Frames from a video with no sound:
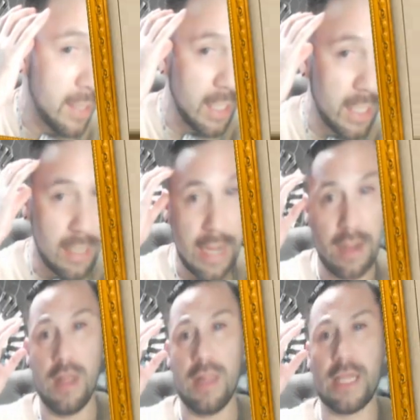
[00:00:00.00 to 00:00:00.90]
here, like
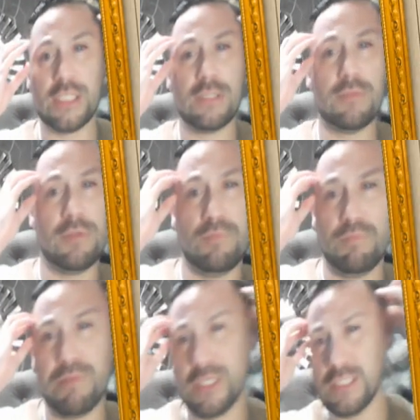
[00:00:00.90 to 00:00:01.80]
just
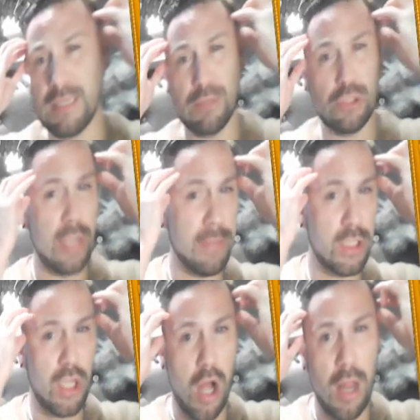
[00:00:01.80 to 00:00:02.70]
a bunch of zebra stripes
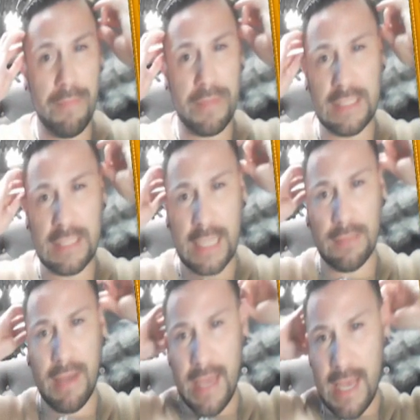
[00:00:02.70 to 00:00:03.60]
all up in the sides
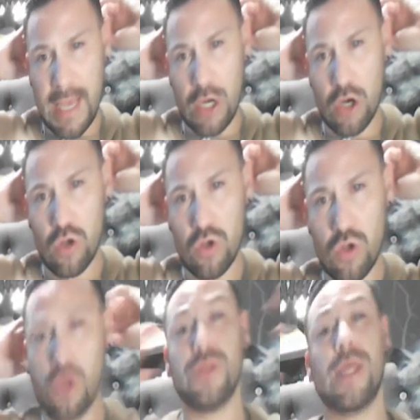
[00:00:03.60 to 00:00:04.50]
of my head.
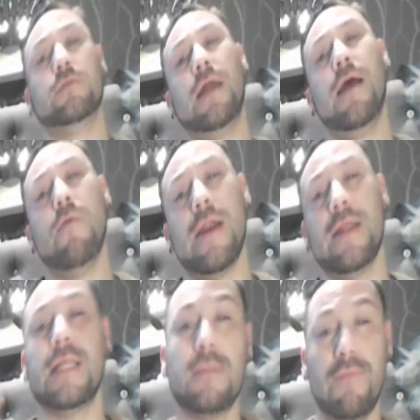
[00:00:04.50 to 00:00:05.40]
That's what I wanted.
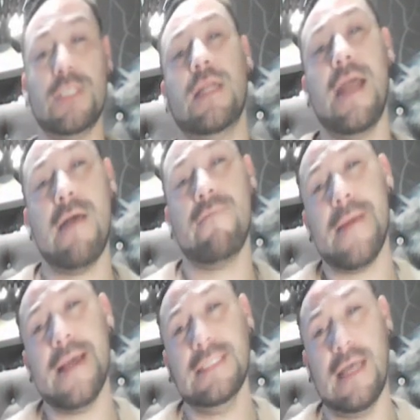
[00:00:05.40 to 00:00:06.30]
That's the vision I have for
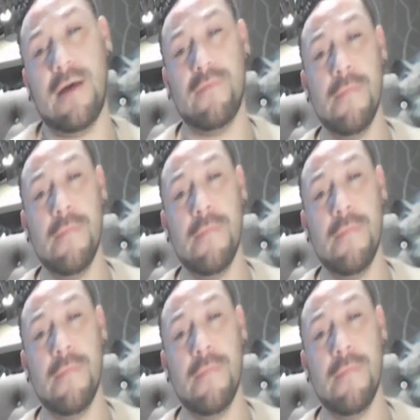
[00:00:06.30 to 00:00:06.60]
myself.